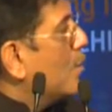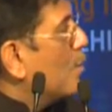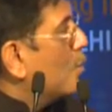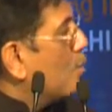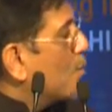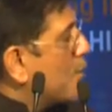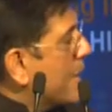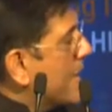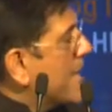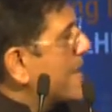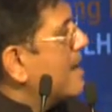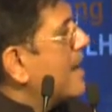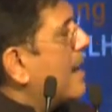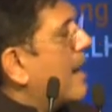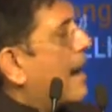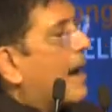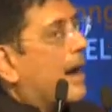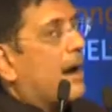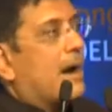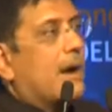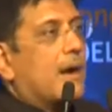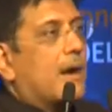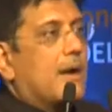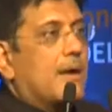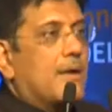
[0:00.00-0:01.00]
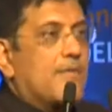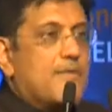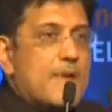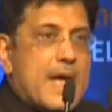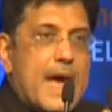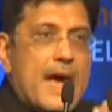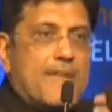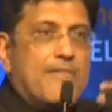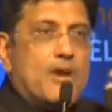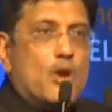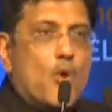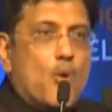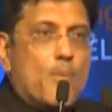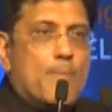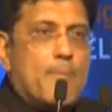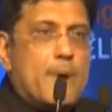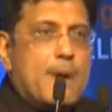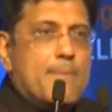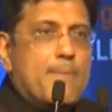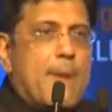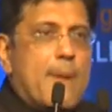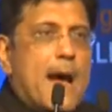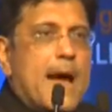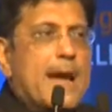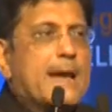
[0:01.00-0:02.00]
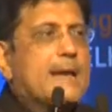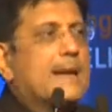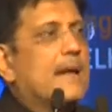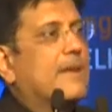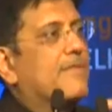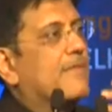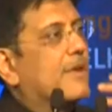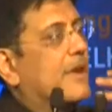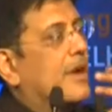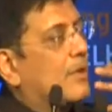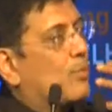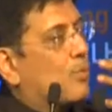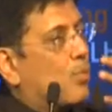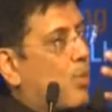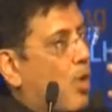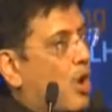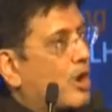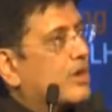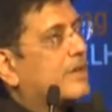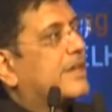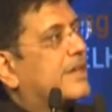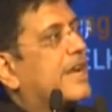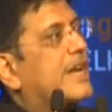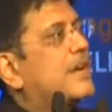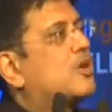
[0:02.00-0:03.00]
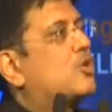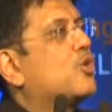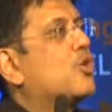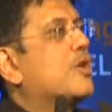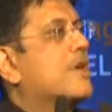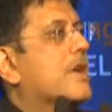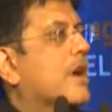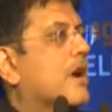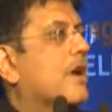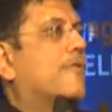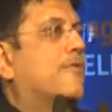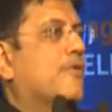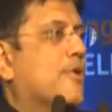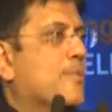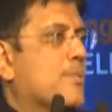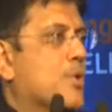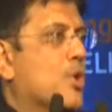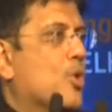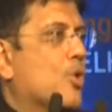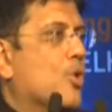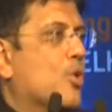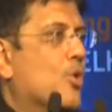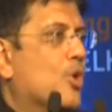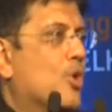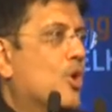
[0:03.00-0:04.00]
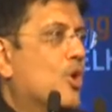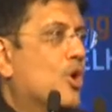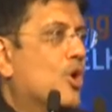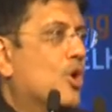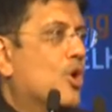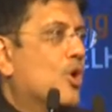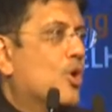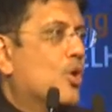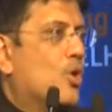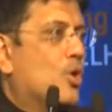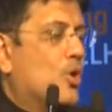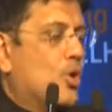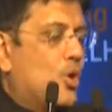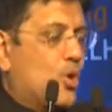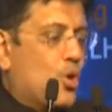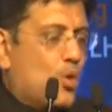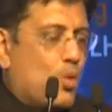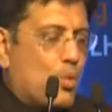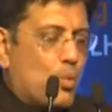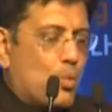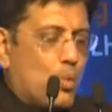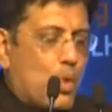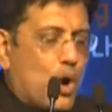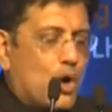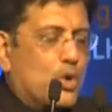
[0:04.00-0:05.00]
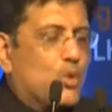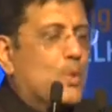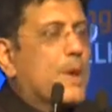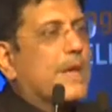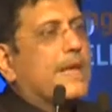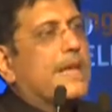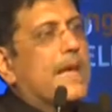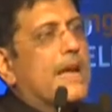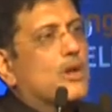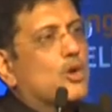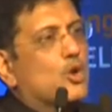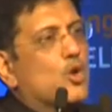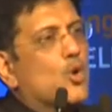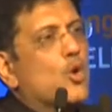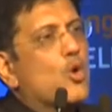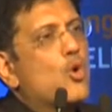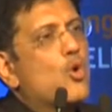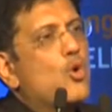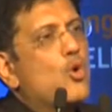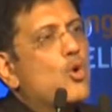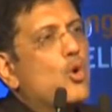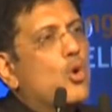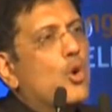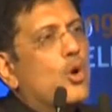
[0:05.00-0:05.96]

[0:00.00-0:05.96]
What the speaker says: We have an open mind and we are wanting to hear from you what we can do.